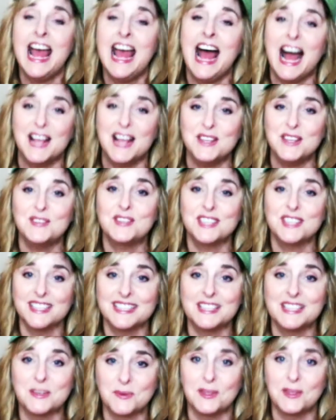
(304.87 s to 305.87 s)
I used to
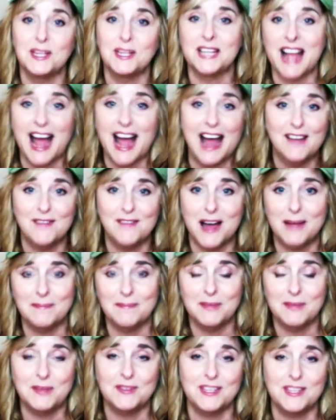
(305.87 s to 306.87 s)
listen to really high vibe
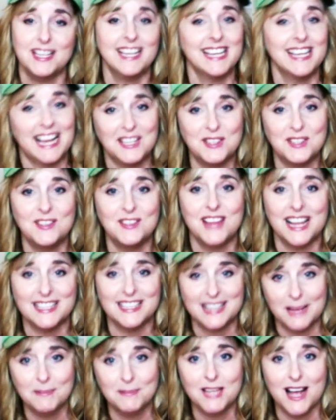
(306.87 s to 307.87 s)
music and I do that
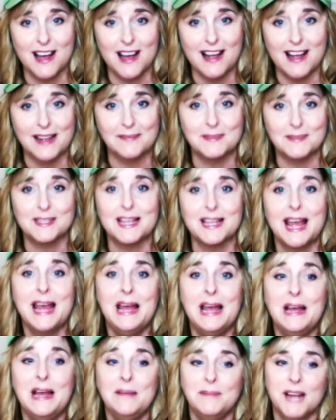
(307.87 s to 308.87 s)
sometimes.
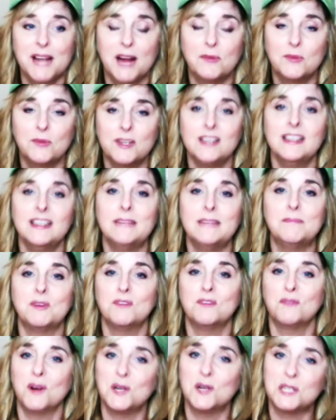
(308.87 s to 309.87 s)
But I really
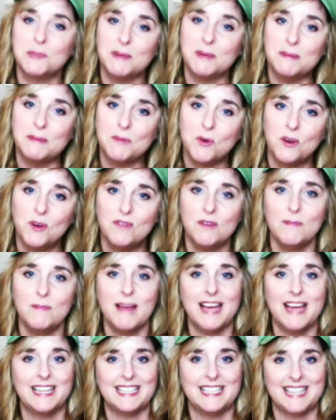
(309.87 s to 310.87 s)
prefer it to be more of a
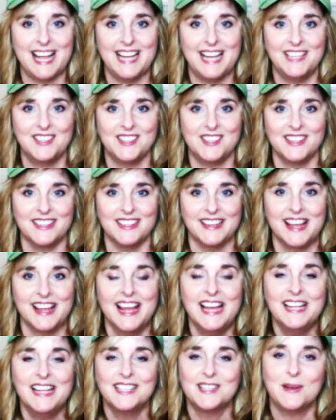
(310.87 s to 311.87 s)
meditation.
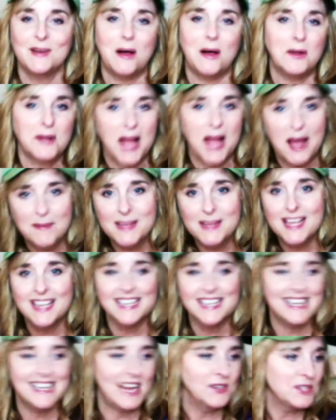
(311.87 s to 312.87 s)
So I'll come in
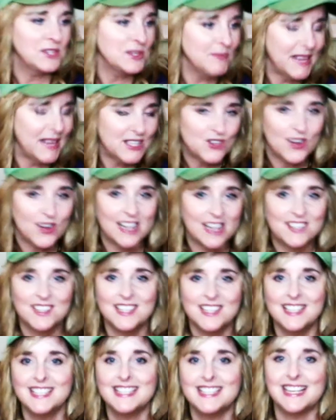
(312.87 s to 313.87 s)
and I'll do my
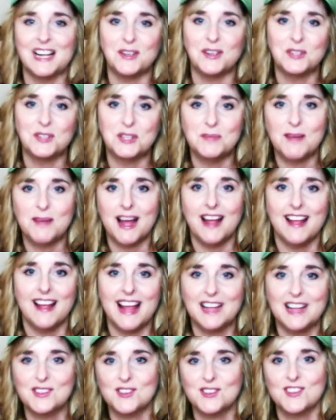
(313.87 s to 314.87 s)
stretches and I'll do my
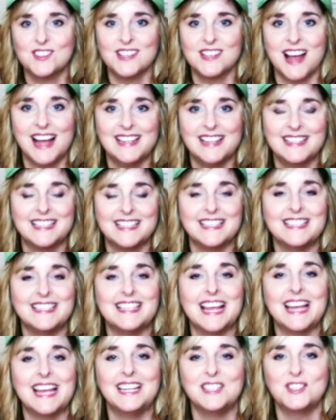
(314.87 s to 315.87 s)
exercises
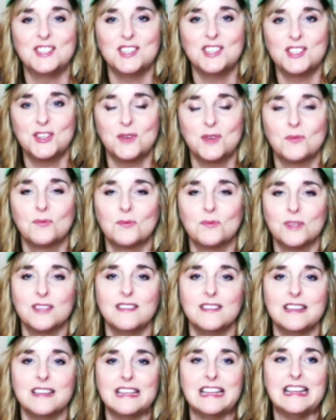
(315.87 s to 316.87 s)
and it's just a
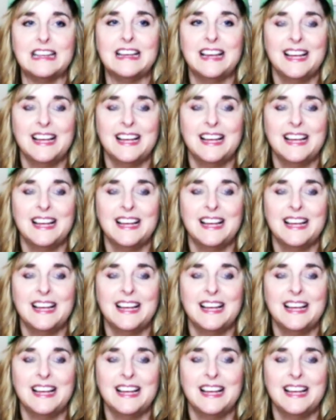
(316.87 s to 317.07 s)
really